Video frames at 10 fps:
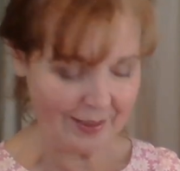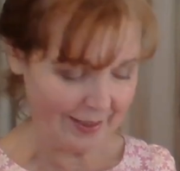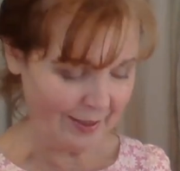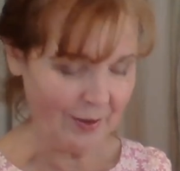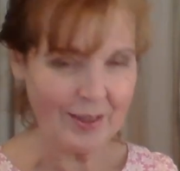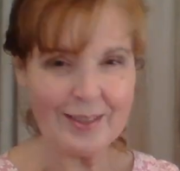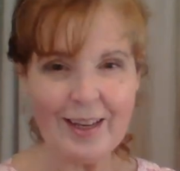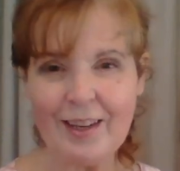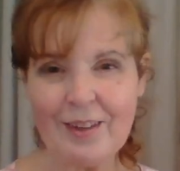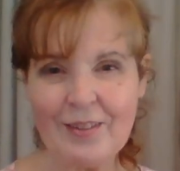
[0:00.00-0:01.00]
It's so
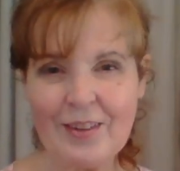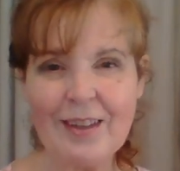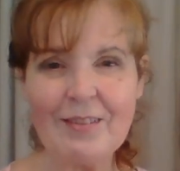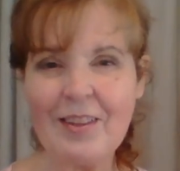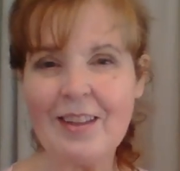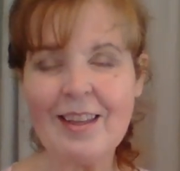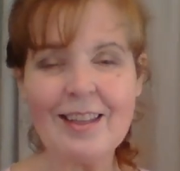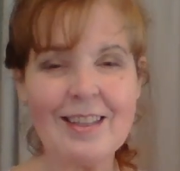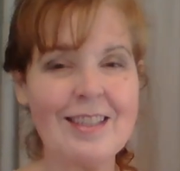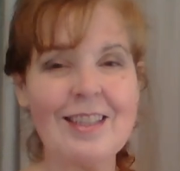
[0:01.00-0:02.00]
exciting for them. They
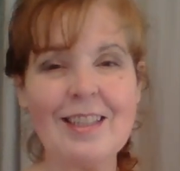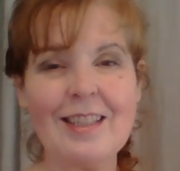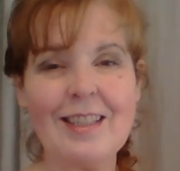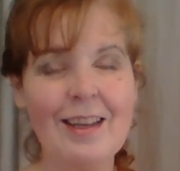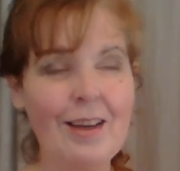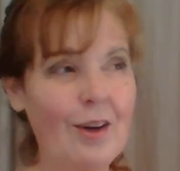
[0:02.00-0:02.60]
think it's just,